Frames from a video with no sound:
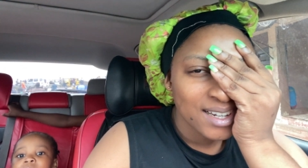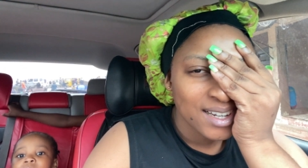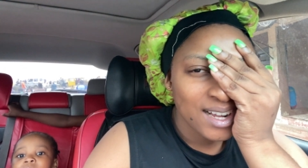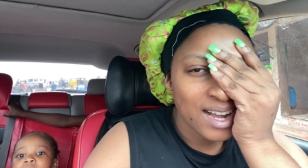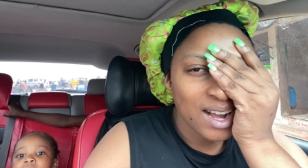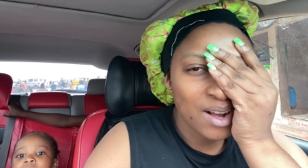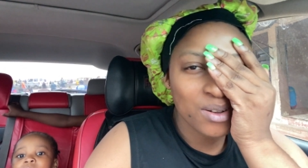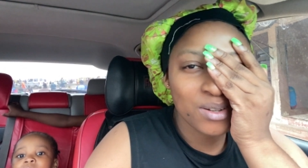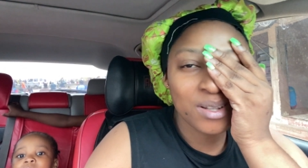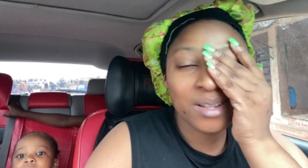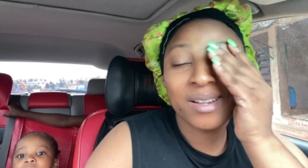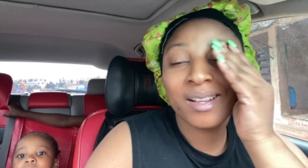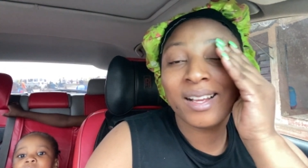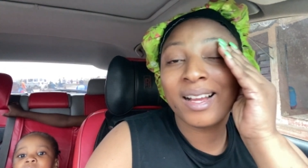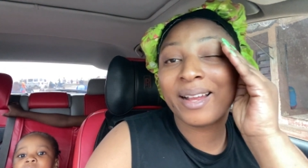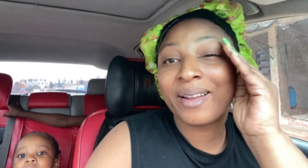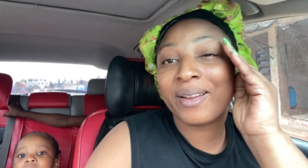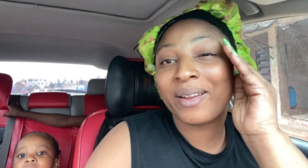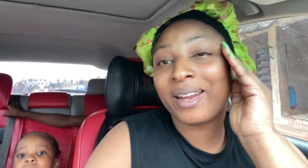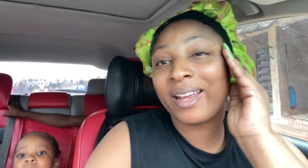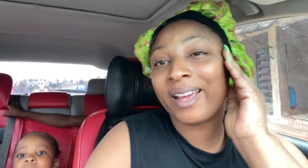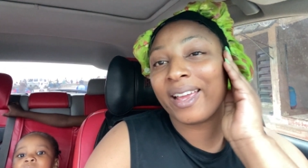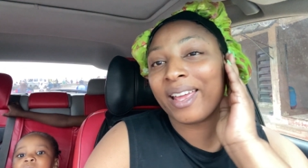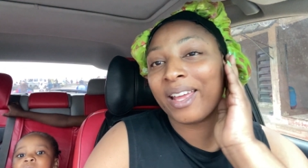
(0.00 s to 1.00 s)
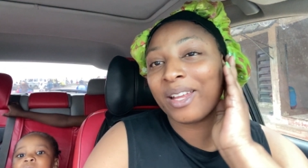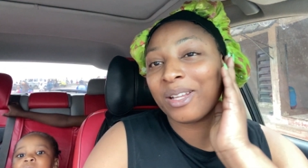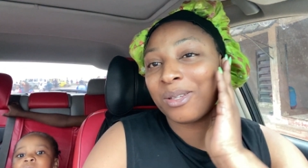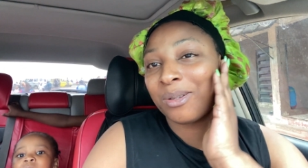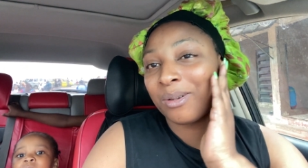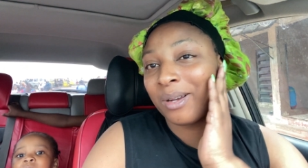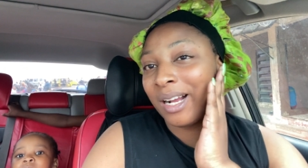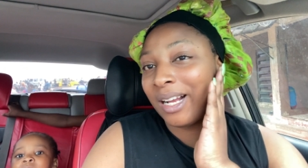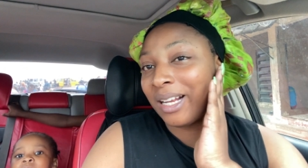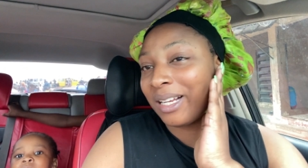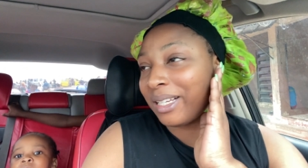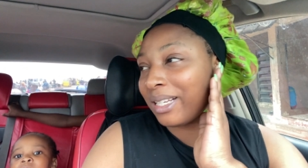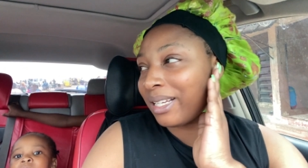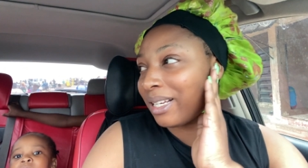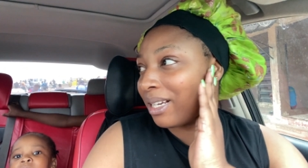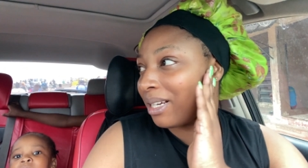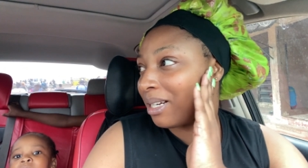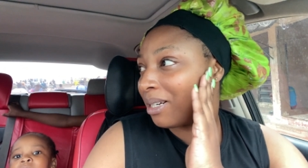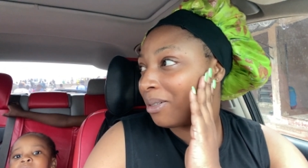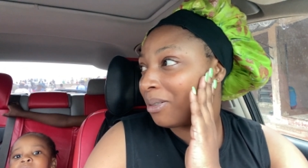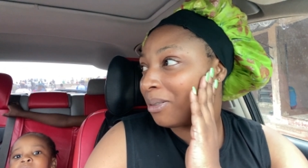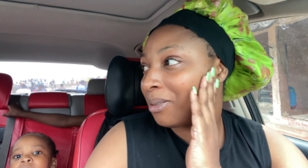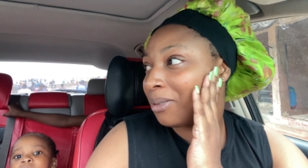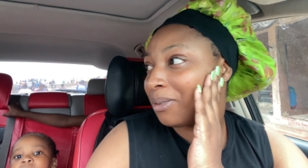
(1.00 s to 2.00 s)
I'll see you guys when I get to high
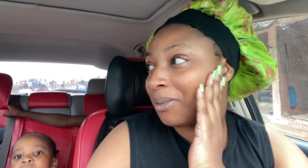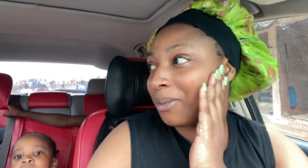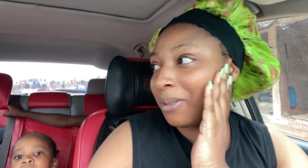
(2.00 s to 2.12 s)
school.